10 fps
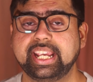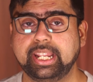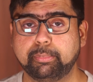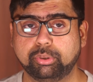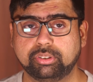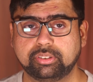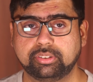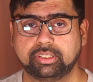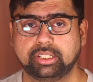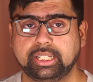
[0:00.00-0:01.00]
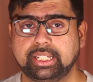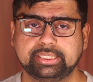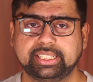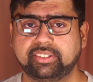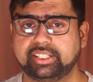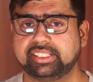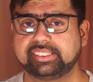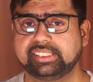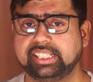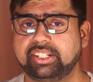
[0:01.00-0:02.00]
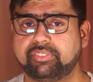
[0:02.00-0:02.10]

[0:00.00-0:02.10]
enabled. There is the